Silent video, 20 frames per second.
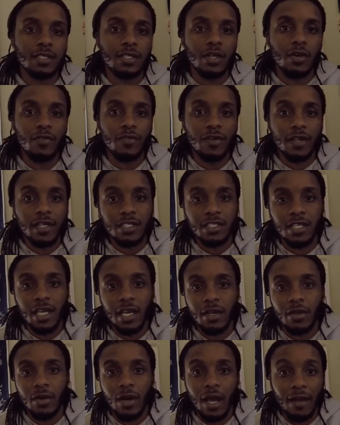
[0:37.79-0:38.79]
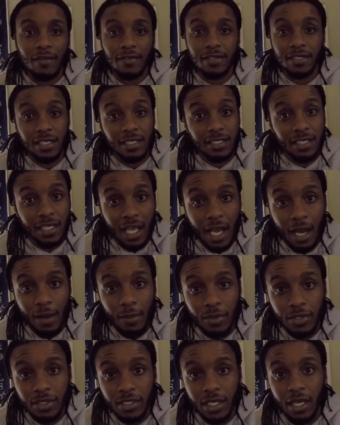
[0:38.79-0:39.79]
So for this channel, obviously, it's a
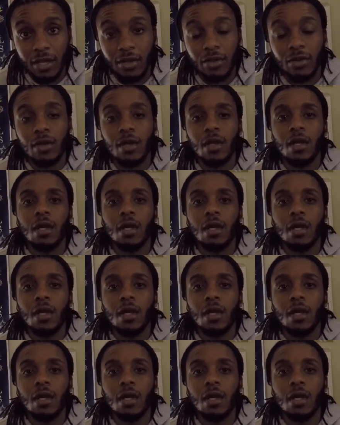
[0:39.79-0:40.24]
Cowboys channel.